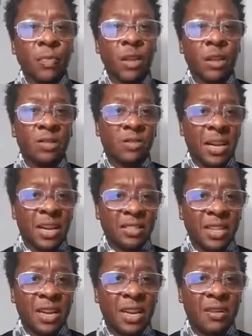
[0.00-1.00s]
Because what I
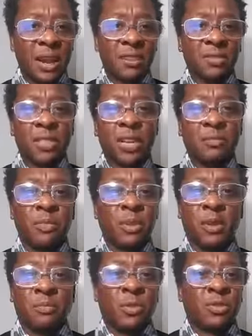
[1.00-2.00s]
say here, I'll say in, per
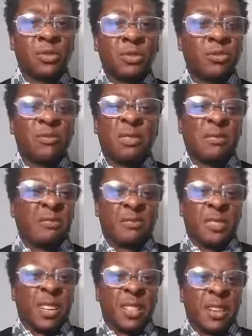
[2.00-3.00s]
in person, too. It's
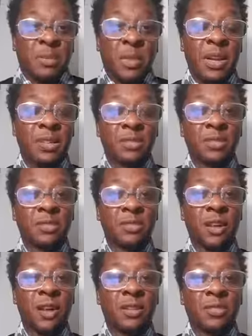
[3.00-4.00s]
nothing to me, it's just
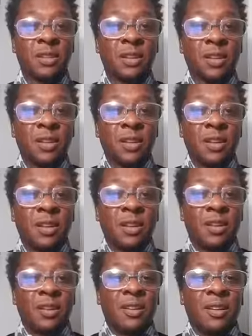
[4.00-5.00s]
thoughts.
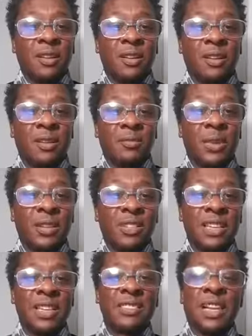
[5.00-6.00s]
Uh, but
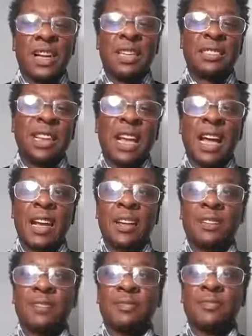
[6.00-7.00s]
these days, nah,
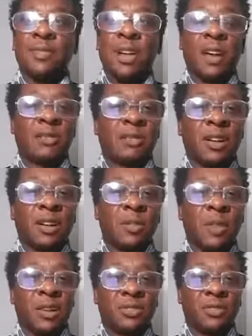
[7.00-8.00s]
I don't talk
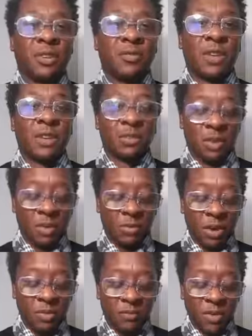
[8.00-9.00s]
about stuff I talk
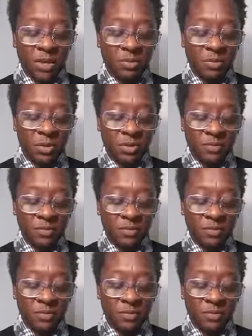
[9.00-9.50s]
about on Facebook.